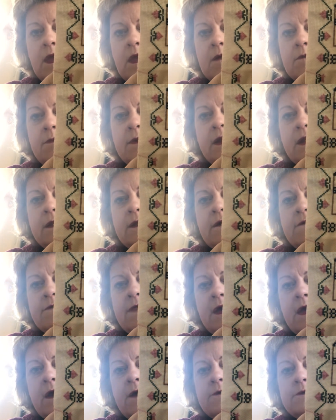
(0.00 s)
But I love
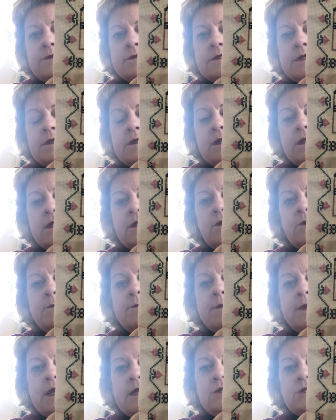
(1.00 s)
the house and the little
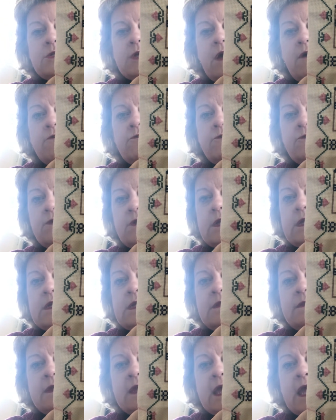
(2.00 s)
bench out front
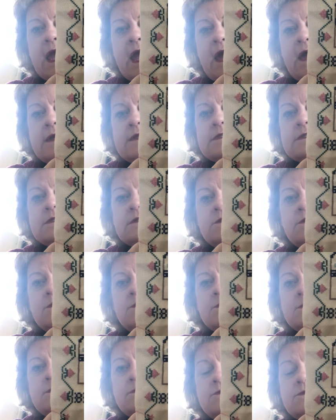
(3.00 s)
and the cats and the
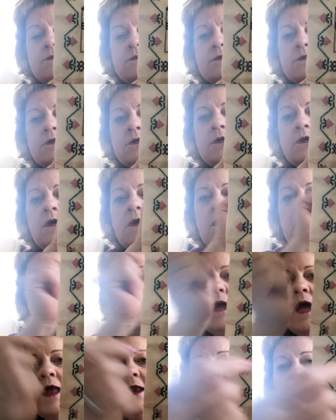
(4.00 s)
rooster
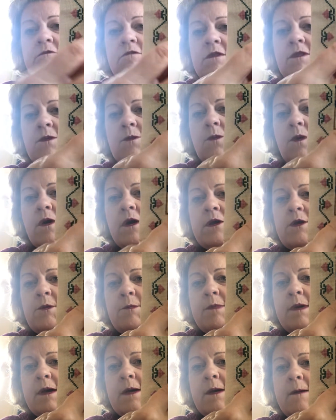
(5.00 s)
and even the water
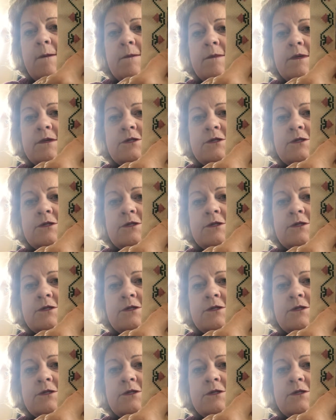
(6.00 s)
pump.